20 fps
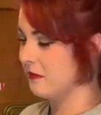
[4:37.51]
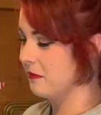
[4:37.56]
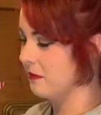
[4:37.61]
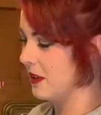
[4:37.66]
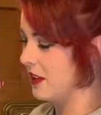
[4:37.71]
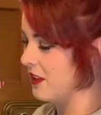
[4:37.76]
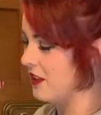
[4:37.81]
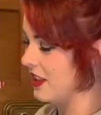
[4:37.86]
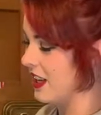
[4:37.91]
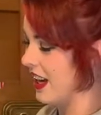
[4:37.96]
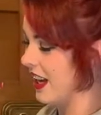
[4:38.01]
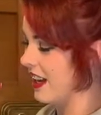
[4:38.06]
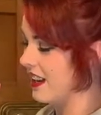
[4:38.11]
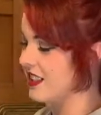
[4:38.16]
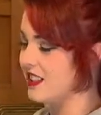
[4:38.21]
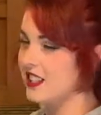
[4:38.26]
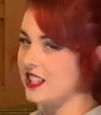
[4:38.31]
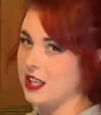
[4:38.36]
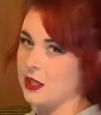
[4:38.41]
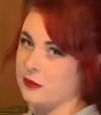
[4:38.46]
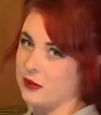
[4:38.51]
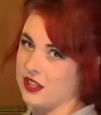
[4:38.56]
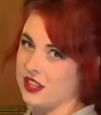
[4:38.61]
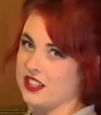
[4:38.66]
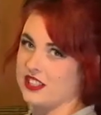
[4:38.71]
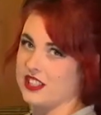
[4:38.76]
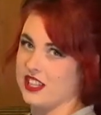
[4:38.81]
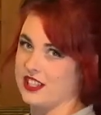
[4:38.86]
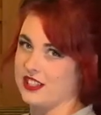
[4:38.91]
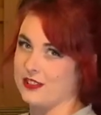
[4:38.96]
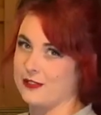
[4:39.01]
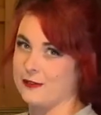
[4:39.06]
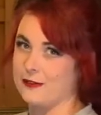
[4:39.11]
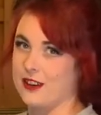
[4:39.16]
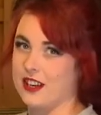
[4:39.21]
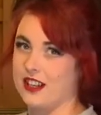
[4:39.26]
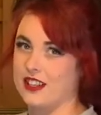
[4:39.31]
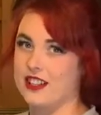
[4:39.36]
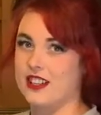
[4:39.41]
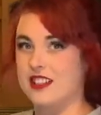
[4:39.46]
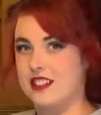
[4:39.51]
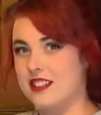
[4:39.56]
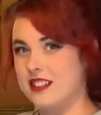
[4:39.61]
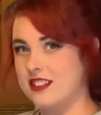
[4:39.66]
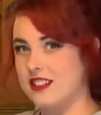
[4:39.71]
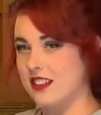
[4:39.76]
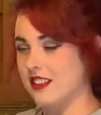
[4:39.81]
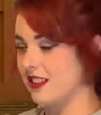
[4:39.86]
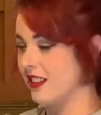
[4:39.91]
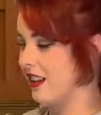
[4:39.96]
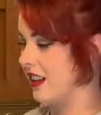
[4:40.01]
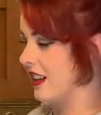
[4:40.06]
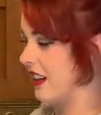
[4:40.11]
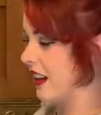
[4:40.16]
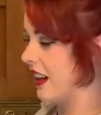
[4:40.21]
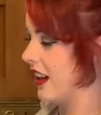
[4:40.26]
but you can see where the centre front is sitting,